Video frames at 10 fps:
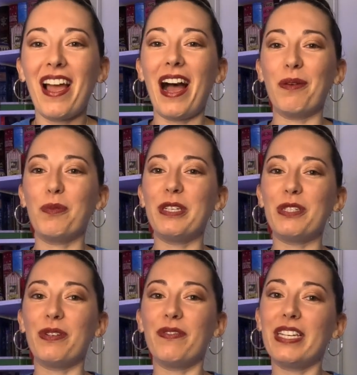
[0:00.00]
I will be
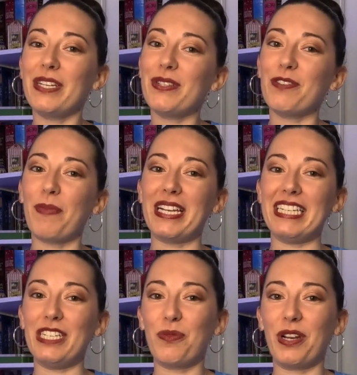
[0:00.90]
doing videos of my
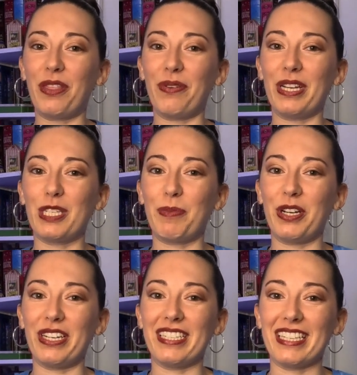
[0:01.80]
D23
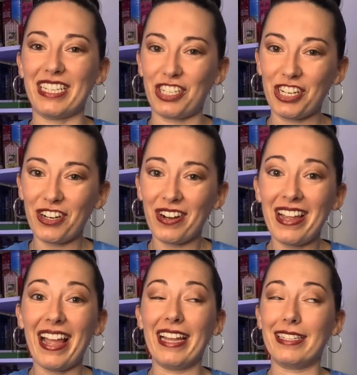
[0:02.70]
experience this year,
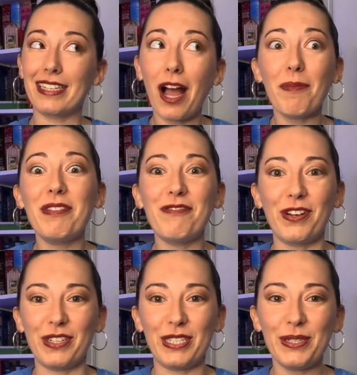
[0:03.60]
and it's coming
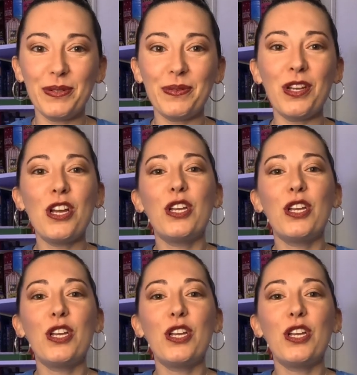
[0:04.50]
very soon,